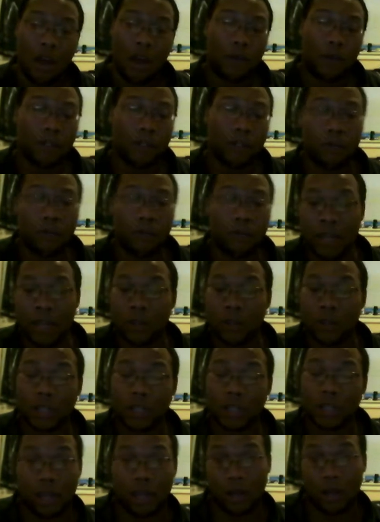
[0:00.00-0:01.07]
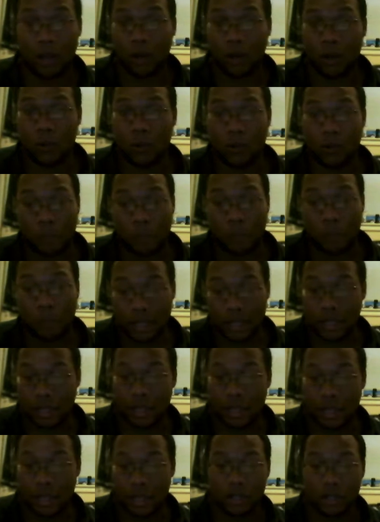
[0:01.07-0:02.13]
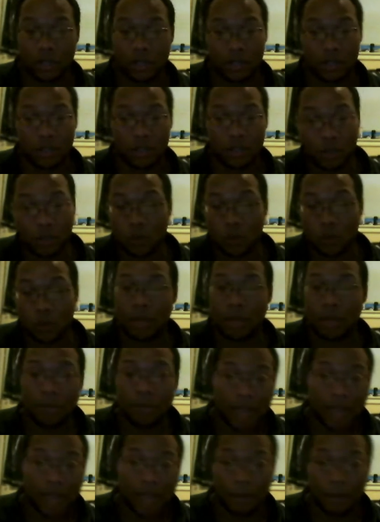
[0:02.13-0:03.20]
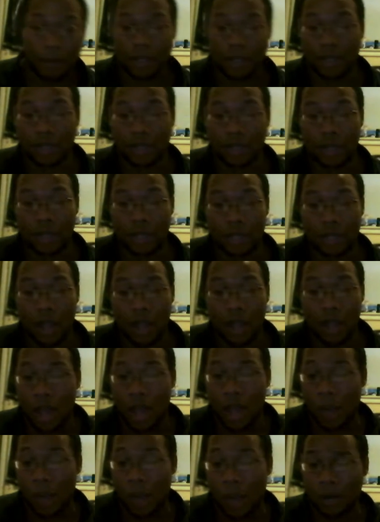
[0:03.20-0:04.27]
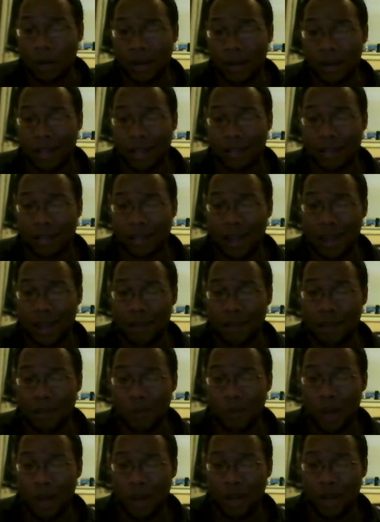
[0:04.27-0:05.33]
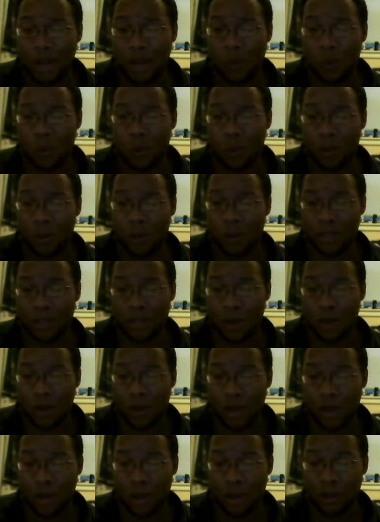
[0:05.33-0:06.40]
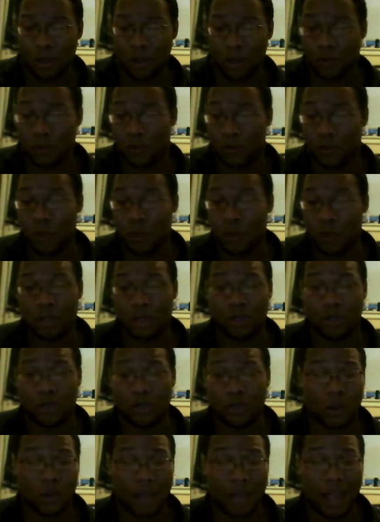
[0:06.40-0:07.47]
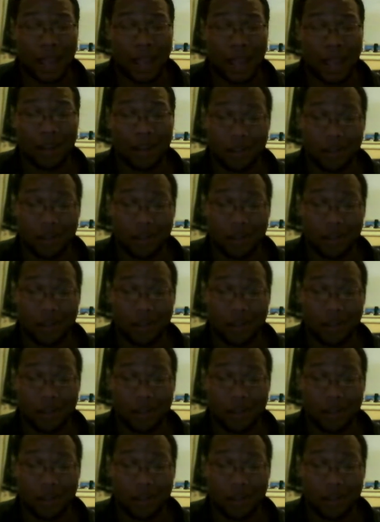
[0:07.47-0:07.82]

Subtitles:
full of meals, kiddos, PlayStation, swim, camp activities, and wondering at times what in the world is going on those few but short and